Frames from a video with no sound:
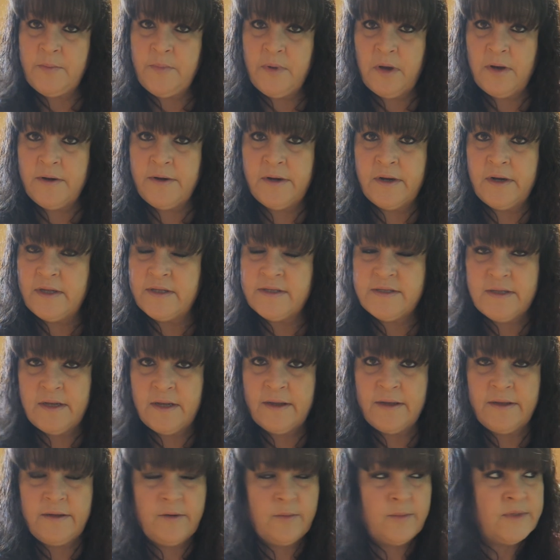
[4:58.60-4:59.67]
up on you and it's
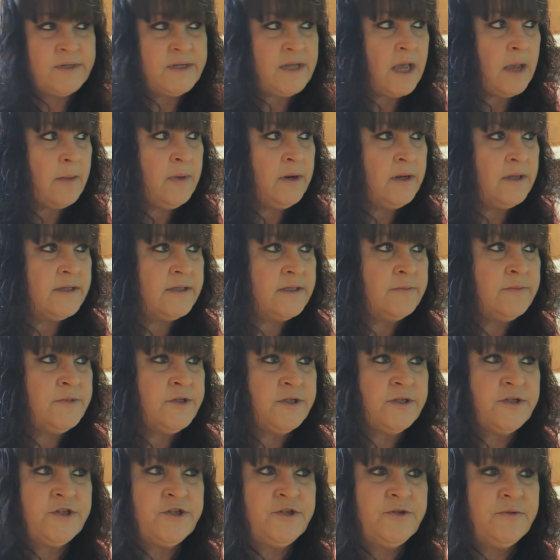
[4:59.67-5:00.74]
like your metabolism
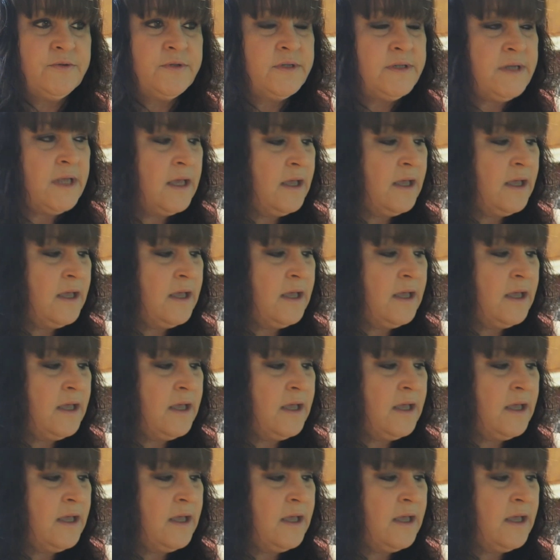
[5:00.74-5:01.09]
just shoots